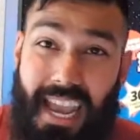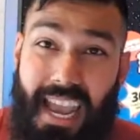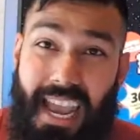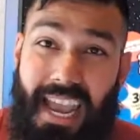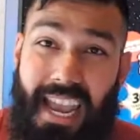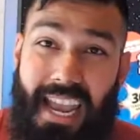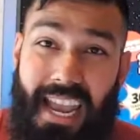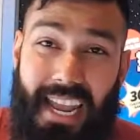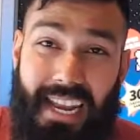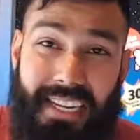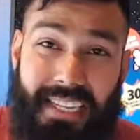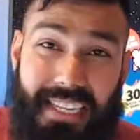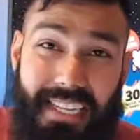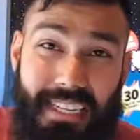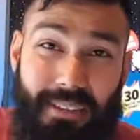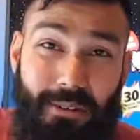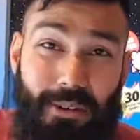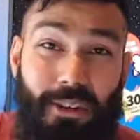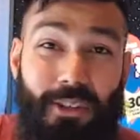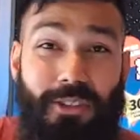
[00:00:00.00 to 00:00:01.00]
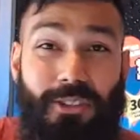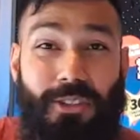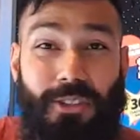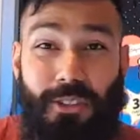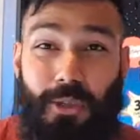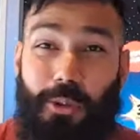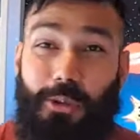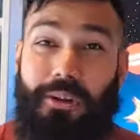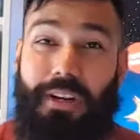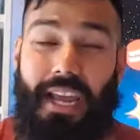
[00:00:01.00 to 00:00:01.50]
and it got
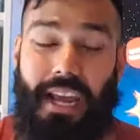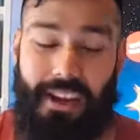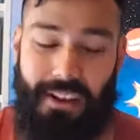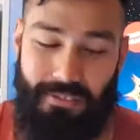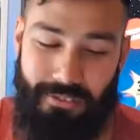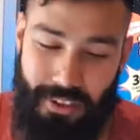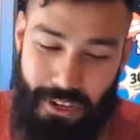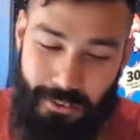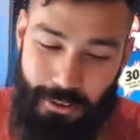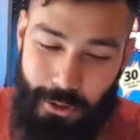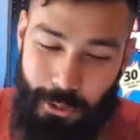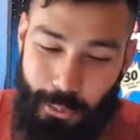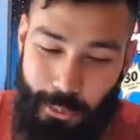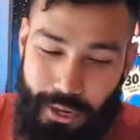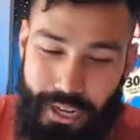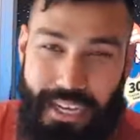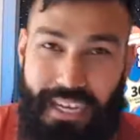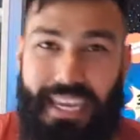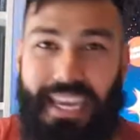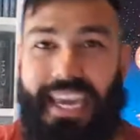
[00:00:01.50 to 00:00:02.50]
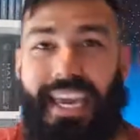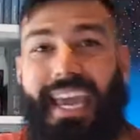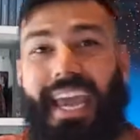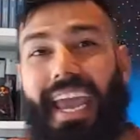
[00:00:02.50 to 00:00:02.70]
sold out very quick